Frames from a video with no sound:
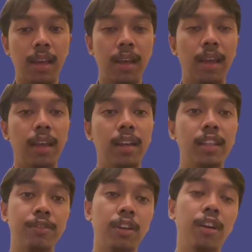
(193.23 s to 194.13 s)
And
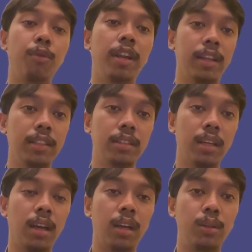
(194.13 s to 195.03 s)
as for awareness,
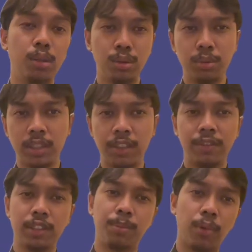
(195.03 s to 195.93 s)
those who
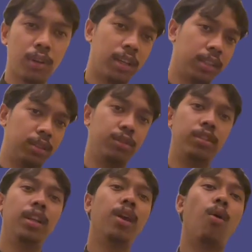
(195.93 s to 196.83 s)
suffer Broca'S
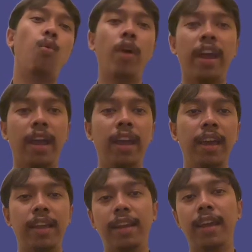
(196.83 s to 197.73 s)
usually aware
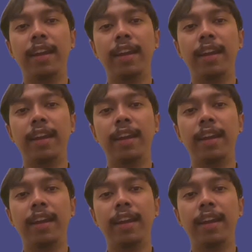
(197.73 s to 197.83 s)
that